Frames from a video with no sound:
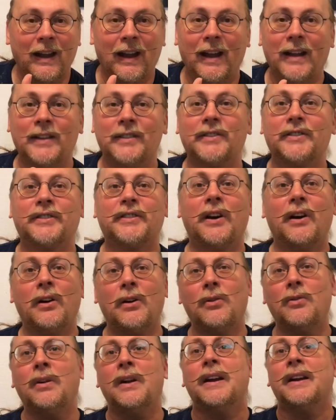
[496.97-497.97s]
And
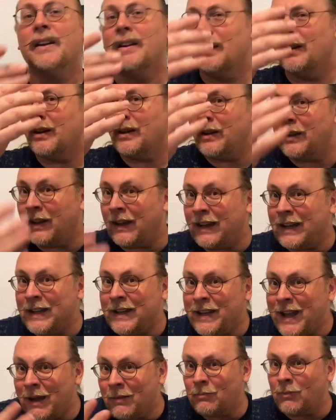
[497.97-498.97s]
so,
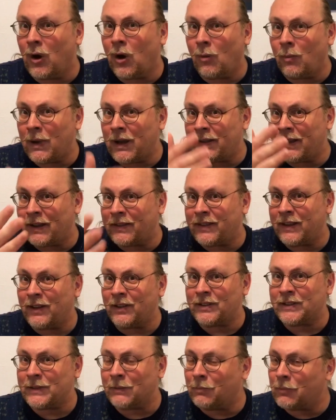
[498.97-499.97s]
in that moment that
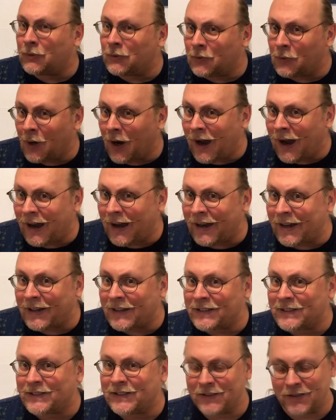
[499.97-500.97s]
they're
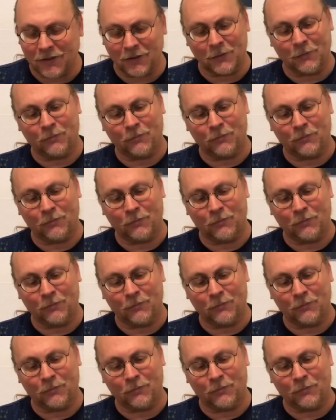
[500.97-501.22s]
surprised,